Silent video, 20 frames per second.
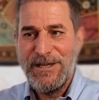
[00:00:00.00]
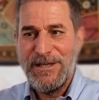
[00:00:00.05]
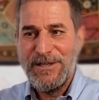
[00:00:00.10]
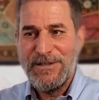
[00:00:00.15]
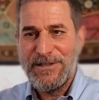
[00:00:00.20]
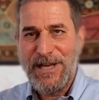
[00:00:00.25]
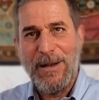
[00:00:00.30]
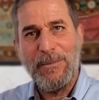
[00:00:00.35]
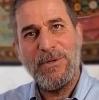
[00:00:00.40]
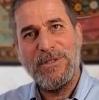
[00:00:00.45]

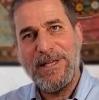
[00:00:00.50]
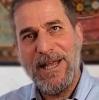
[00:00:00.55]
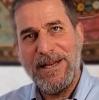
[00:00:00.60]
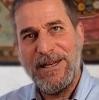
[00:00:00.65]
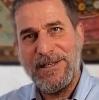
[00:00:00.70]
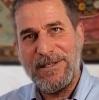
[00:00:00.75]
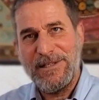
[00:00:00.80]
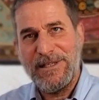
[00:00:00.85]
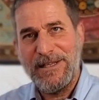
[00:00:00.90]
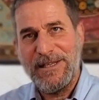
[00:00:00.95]

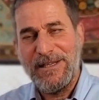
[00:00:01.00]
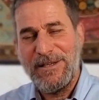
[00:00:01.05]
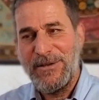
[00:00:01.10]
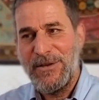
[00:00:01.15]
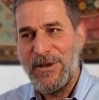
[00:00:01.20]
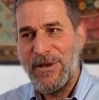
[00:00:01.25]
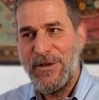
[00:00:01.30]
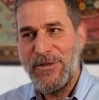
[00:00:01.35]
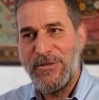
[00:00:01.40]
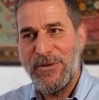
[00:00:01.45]
simultaneously,
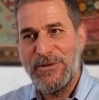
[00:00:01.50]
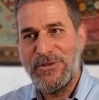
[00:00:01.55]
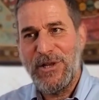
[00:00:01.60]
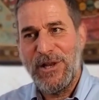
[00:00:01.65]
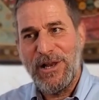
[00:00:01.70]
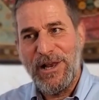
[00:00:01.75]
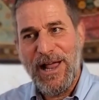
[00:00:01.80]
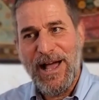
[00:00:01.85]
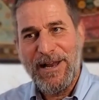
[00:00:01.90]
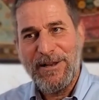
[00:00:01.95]
there's a
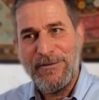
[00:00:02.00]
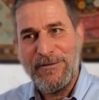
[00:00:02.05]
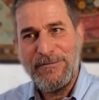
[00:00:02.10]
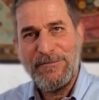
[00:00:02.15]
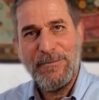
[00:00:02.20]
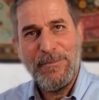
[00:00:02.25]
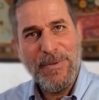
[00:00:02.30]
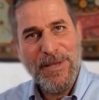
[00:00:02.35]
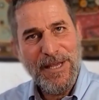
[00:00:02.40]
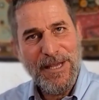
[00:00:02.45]
lot of
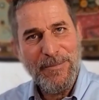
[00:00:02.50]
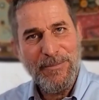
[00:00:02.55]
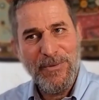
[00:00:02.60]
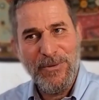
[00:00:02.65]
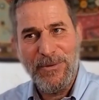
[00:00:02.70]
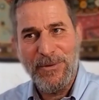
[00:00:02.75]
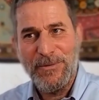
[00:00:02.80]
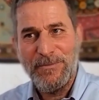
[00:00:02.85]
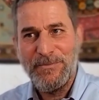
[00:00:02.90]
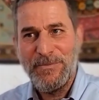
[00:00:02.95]

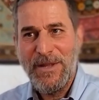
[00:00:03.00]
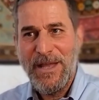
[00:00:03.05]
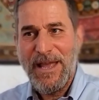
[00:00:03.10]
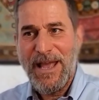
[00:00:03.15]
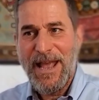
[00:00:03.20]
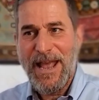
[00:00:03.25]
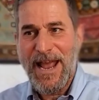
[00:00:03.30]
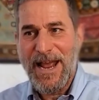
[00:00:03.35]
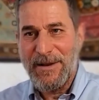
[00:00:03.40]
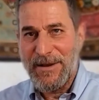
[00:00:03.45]
people
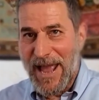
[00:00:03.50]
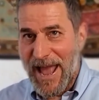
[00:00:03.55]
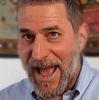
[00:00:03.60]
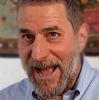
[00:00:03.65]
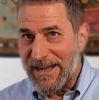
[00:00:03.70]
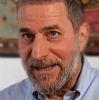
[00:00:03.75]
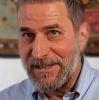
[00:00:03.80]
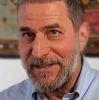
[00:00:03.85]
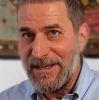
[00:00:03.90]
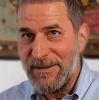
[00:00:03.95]
and
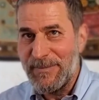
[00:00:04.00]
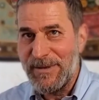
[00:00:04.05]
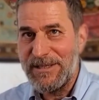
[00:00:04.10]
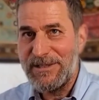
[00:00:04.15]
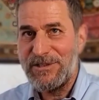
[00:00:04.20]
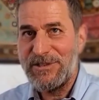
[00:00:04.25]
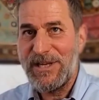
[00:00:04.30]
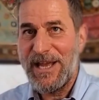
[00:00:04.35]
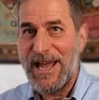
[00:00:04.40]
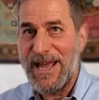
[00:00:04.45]

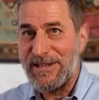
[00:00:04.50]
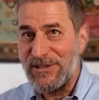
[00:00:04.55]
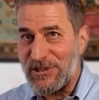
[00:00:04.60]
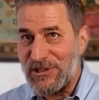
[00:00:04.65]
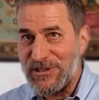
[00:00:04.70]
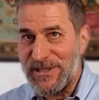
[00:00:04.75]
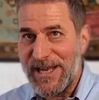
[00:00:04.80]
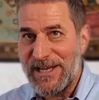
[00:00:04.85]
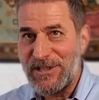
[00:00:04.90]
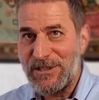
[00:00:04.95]
academics and
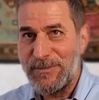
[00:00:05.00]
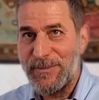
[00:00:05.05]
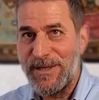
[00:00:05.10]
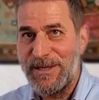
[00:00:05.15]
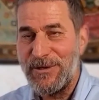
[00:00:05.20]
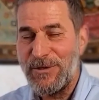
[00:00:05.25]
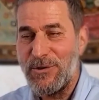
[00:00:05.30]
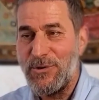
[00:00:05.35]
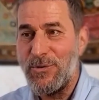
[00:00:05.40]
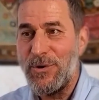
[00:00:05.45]

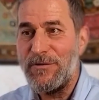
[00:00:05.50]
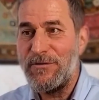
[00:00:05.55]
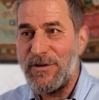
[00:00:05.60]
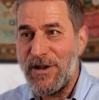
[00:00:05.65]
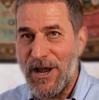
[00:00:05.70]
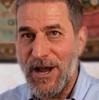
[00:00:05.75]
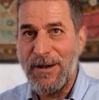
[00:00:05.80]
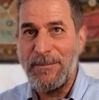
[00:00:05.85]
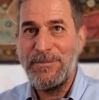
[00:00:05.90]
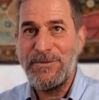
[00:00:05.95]
statesmen who have
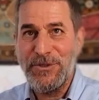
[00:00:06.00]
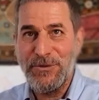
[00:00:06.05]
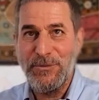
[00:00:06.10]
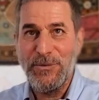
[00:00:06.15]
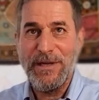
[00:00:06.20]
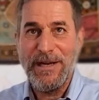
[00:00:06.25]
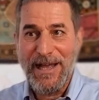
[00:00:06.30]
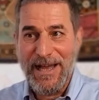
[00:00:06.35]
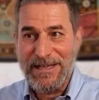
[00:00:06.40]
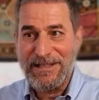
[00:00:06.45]
come to
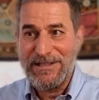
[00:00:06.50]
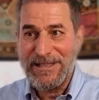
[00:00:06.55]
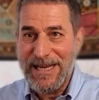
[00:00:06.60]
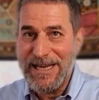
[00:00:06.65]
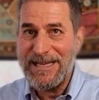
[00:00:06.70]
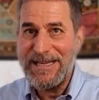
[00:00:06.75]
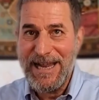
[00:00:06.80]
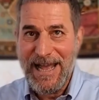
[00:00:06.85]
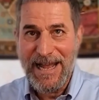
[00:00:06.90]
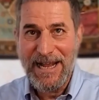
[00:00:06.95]
realize
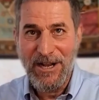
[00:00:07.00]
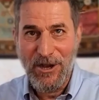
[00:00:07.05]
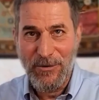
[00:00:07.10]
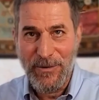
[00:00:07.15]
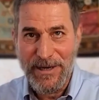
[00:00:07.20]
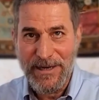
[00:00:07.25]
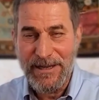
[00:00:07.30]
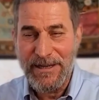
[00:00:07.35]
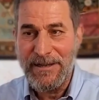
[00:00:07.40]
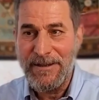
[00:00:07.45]
today
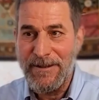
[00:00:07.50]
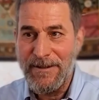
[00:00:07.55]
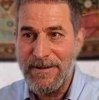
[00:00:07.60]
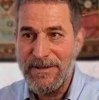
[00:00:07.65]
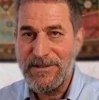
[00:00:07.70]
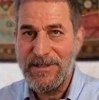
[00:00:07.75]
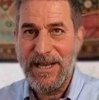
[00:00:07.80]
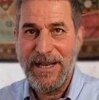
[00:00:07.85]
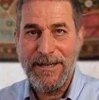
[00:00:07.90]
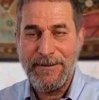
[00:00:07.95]
already,
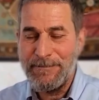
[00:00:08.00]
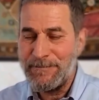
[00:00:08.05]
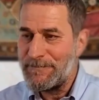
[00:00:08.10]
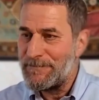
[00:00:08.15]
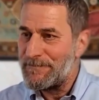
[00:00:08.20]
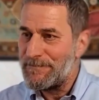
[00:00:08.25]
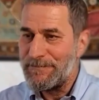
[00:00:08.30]
saying